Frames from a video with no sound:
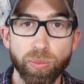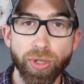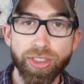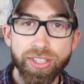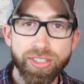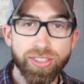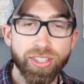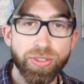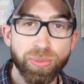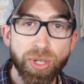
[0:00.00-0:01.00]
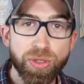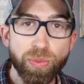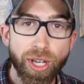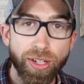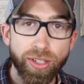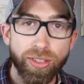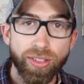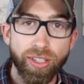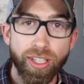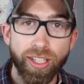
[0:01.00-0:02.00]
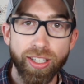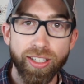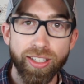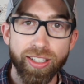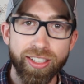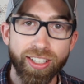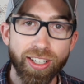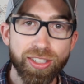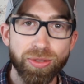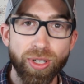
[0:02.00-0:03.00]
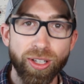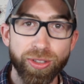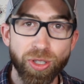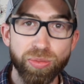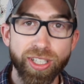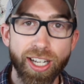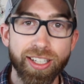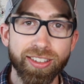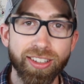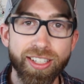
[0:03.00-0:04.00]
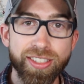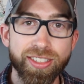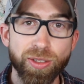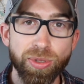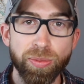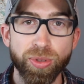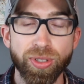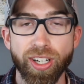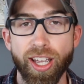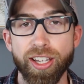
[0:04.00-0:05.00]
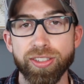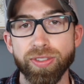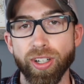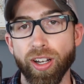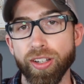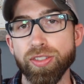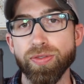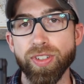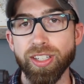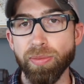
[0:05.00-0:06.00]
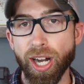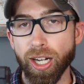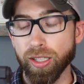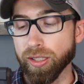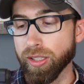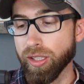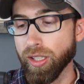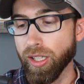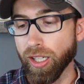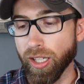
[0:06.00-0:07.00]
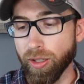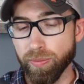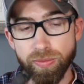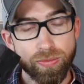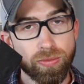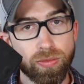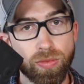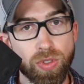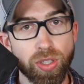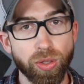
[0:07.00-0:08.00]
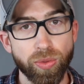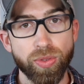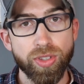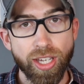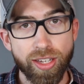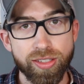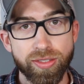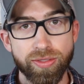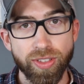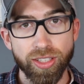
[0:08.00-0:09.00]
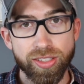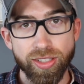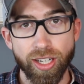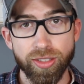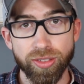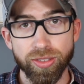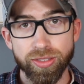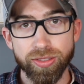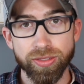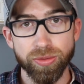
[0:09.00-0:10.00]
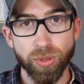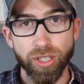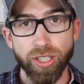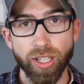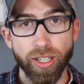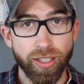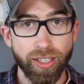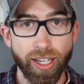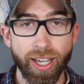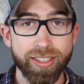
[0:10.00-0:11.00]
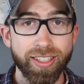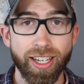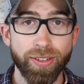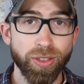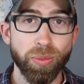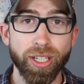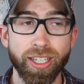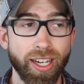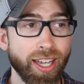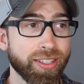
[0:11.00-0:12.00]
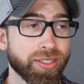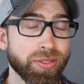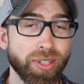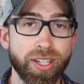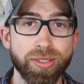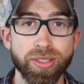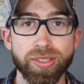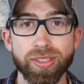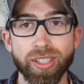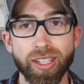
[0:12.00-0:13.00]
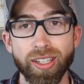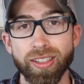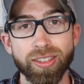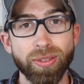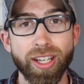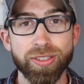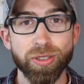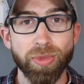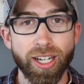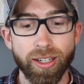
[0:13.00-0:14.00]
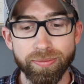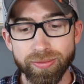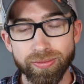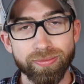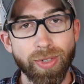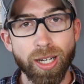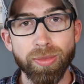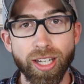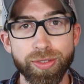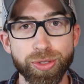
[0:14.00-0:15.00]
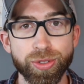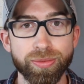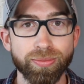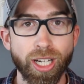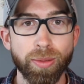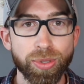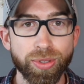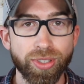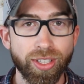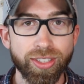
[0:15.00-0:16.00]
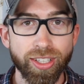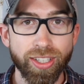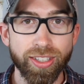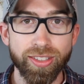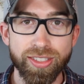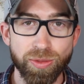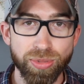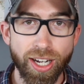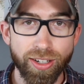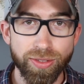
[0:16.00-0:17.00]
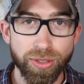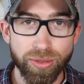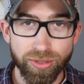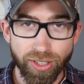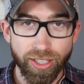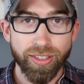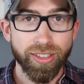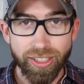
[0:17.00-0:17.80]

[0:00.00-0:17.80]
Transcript: But this is so much better, and you got to swallow your pride and listen to people and ask for honest feedback. So test, fix, cycle. Work on it. Ask everybody. Ask strangers. Don't ask your mom. Mom loves you. Mom's always going to tell you she's proud of you and like